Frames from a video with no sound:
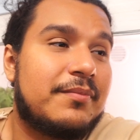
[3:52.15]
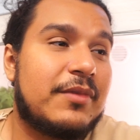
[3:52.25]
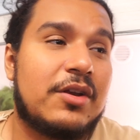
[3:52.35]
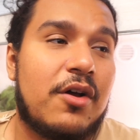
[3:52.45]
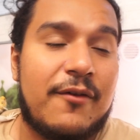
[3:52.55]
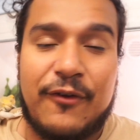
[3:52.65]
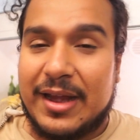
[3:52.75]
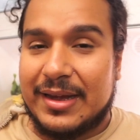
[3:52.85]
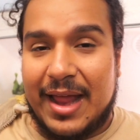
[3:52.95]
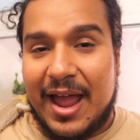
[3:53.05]
if I
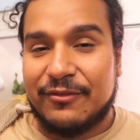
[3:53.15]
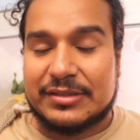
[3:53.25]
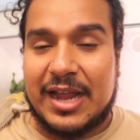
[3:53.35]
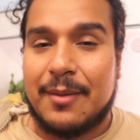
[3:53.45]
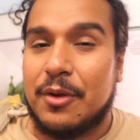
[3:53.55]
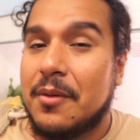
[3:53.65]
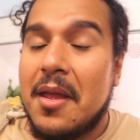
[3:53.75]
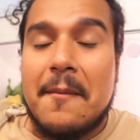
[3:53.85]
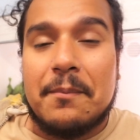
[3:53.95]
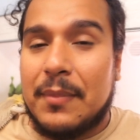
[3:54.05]
didn't have a timer,
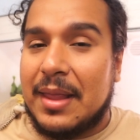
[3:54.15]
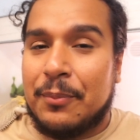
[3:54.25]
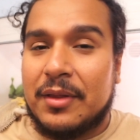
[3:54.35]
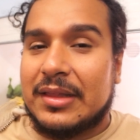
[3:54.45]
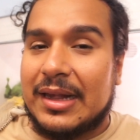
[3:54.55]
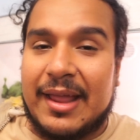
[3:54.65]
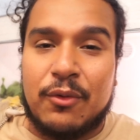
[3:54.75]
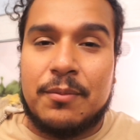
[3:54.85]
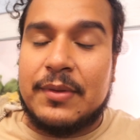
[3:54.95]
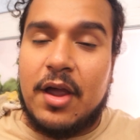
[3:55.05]
maybe the light
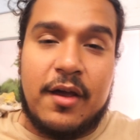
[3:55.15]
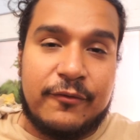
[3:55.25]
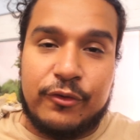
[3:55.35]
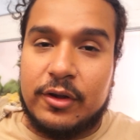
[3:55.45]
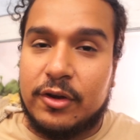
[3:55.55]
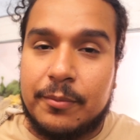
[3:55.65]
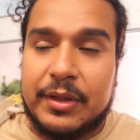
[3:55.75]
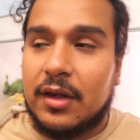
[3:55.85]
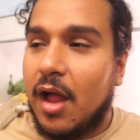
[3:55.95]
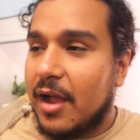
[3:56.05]
would be on for a little bit
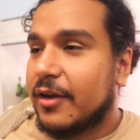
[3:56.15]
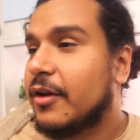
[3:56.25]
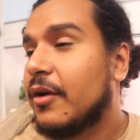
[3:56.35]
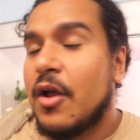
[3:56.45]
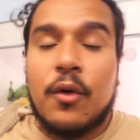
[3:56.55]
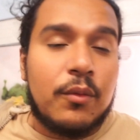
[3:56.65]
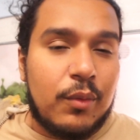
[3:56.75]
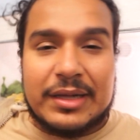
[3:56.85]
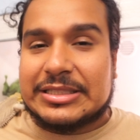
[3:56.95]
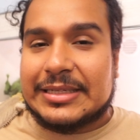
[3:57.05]
longer,
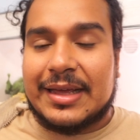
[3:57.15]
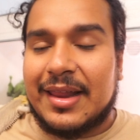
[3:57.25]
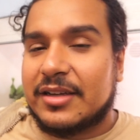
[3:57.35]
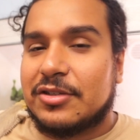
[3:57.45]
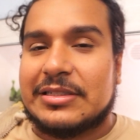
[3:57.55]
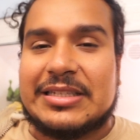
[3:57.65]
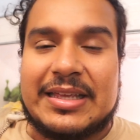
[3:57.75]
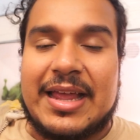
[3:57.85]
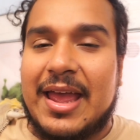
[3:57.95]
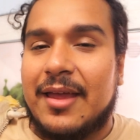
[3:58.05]
wasting
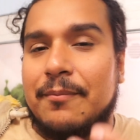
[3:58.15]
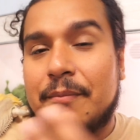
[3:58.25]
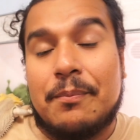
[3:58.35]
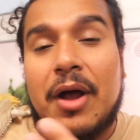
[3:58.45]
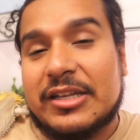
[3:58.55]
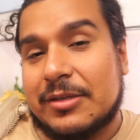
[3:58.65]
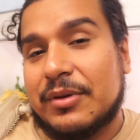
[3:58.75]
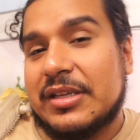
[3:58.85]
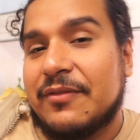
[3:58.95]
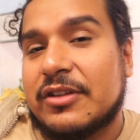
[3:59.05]
electricity and possibly
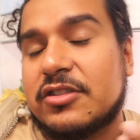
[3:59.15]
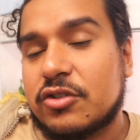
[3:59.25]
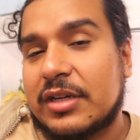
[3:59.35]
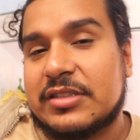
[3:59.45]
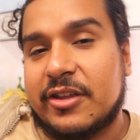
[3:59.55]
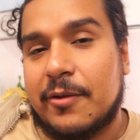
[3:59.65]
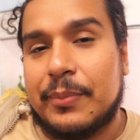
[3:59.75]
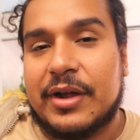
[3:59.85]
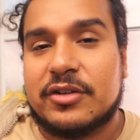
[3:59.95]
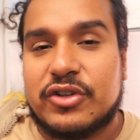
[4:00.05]
even stressing your
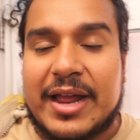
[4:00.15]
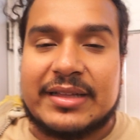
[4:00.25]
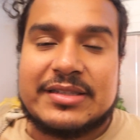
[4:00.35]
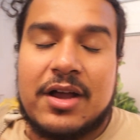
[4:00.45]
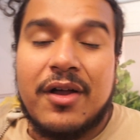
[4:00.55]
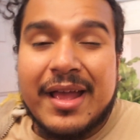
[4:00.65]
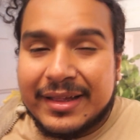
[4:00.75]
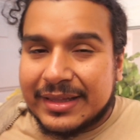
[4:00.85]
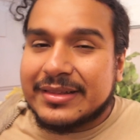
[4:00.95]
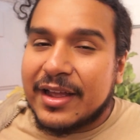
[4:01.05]
bearded dragons out.
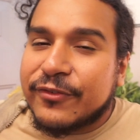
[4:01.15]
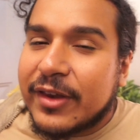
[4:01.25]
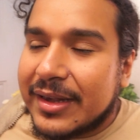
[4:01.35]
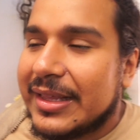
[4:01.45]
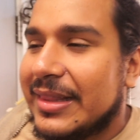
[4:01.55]
They definitely